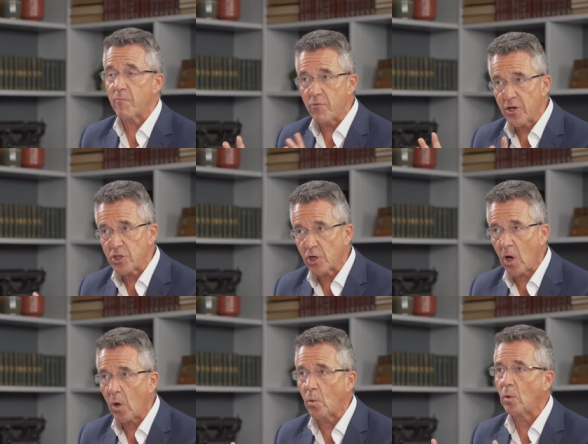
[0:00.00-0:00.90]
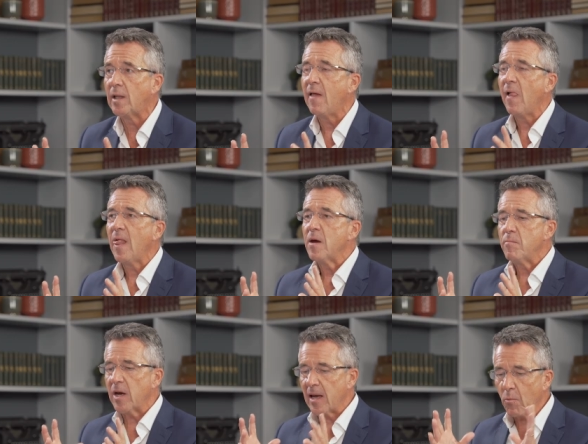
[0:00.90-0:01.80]
from British Coal,
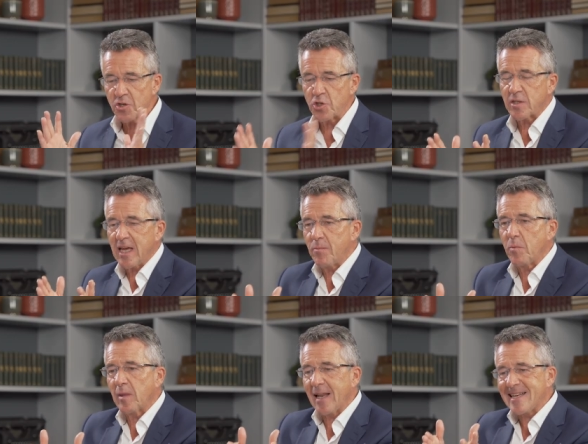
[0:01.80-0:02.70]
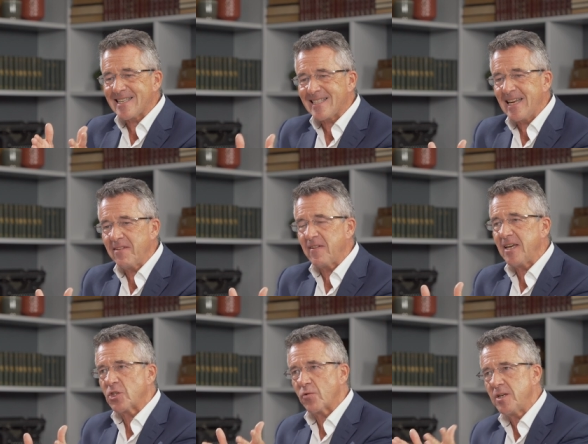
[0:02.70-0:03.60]
but I wasn't just helping with like C
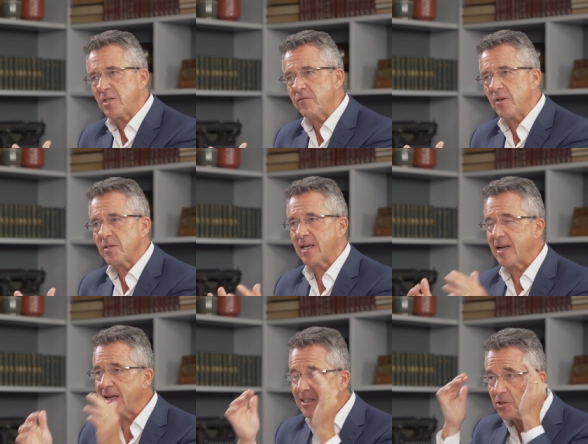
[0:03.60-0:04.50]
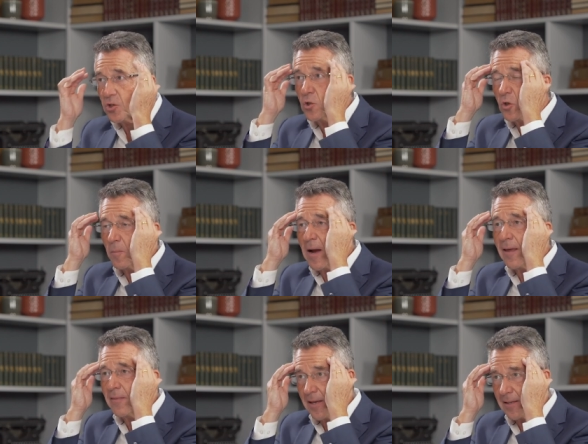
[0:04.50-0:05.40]
Vs or interview techniques. I used to talk
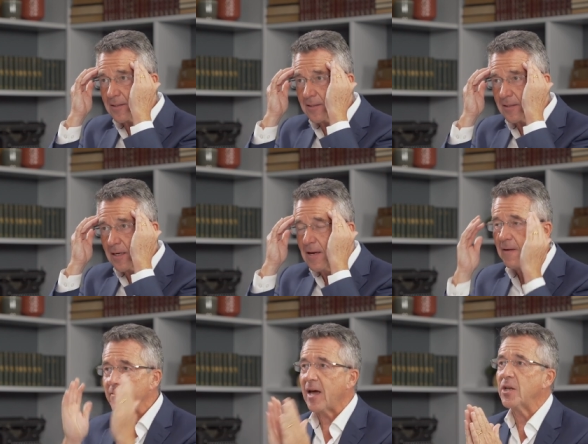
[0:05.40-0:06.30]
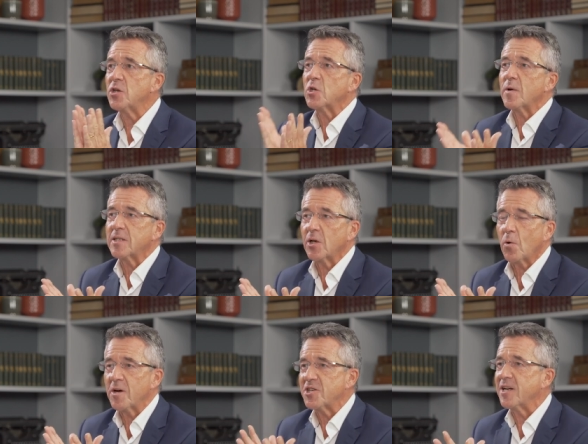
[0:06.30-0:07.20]
about this. And I used to ask a
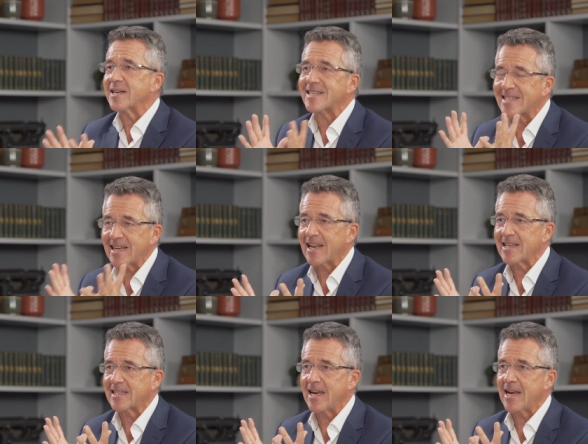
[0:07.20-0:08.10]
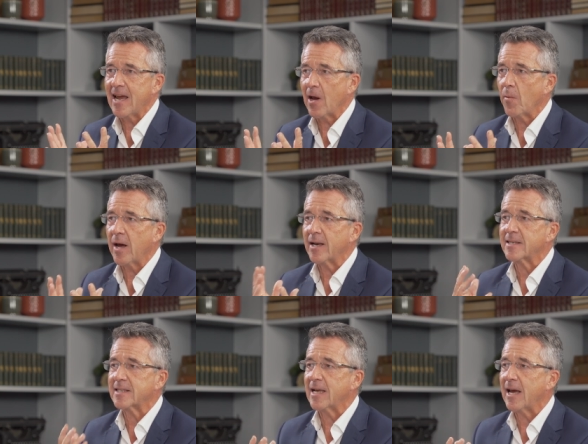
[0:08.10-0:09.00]
question, and I still ask it now, and I
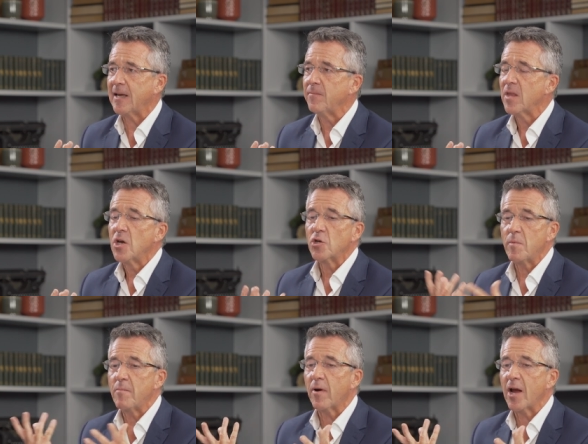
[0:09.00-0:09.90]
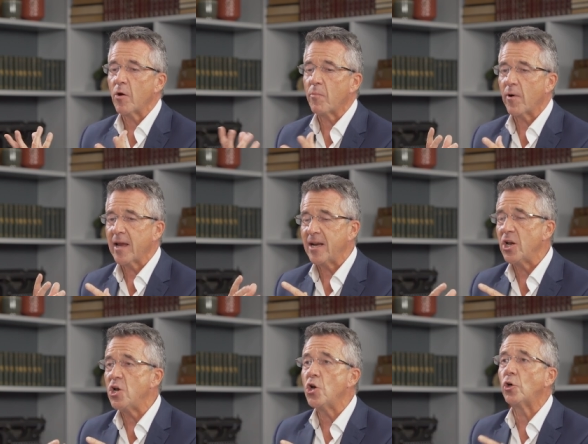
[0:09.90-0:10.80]
say, because remember, I operate in
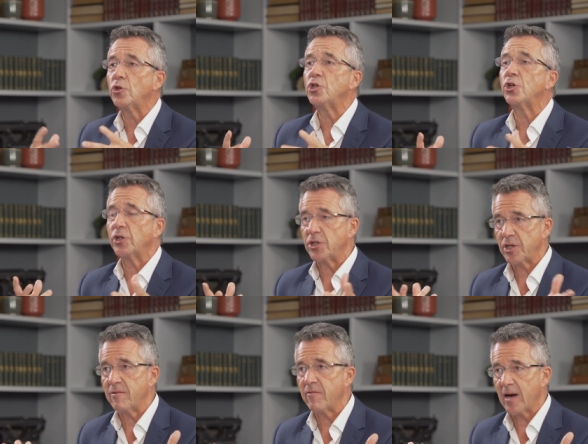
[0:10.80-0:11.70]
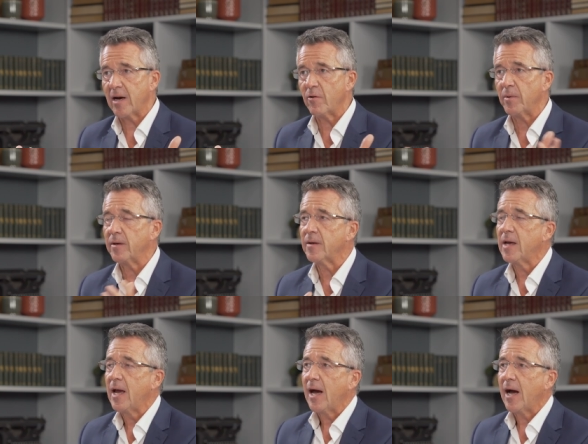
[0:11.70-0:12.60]
a non-church environment.
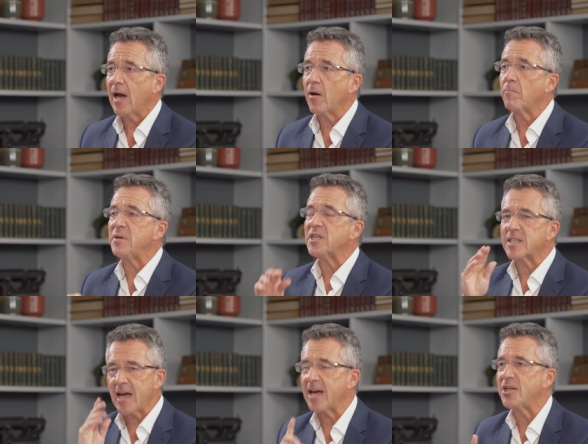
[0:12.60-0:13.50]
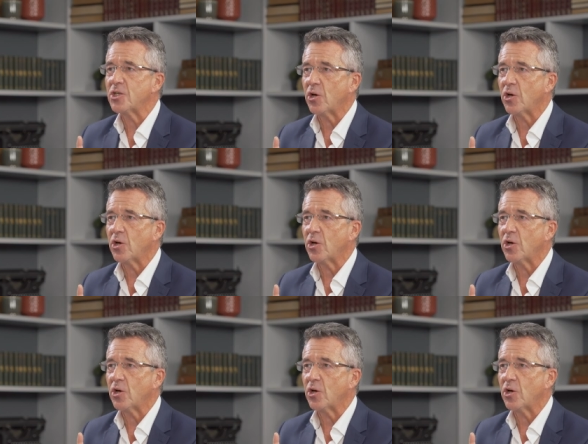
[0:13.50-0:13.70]
Besides